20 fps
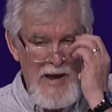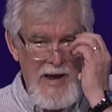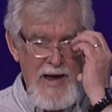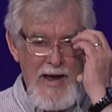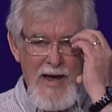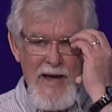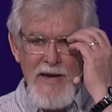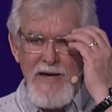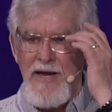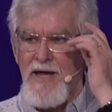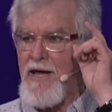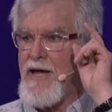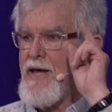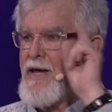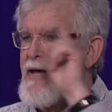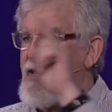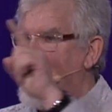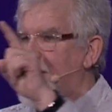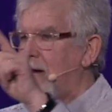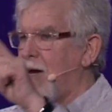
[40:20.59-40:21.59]
and
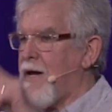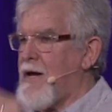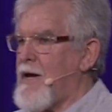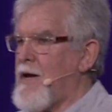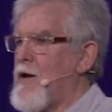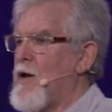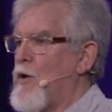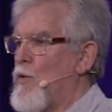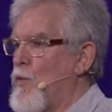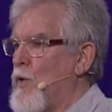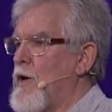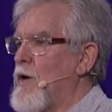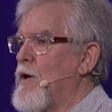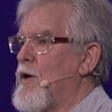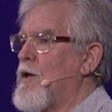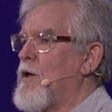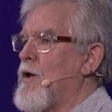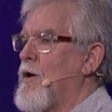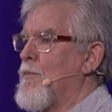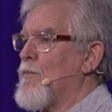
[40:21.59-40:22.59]
He
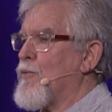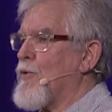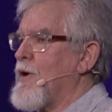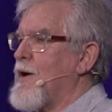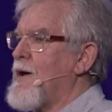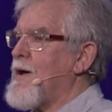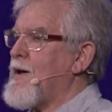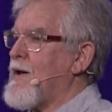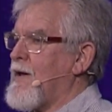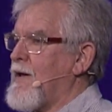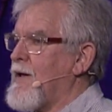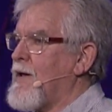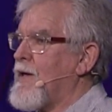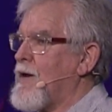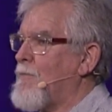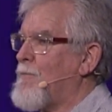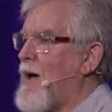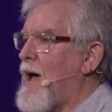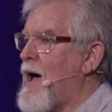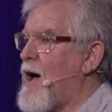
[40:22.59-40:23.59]
will bring it
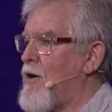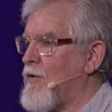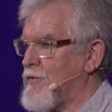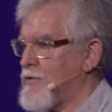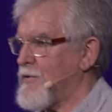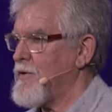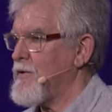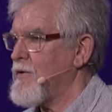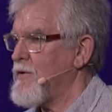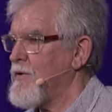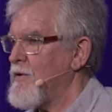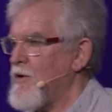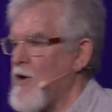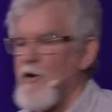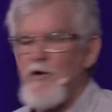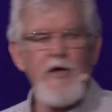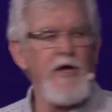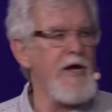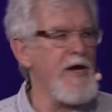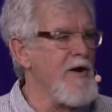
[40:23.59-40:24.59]
about.
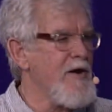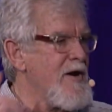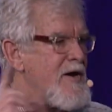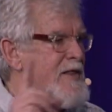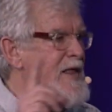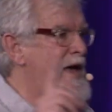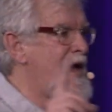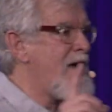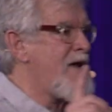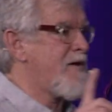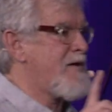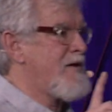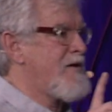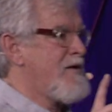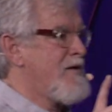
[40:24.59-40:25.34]
Are you hearing that?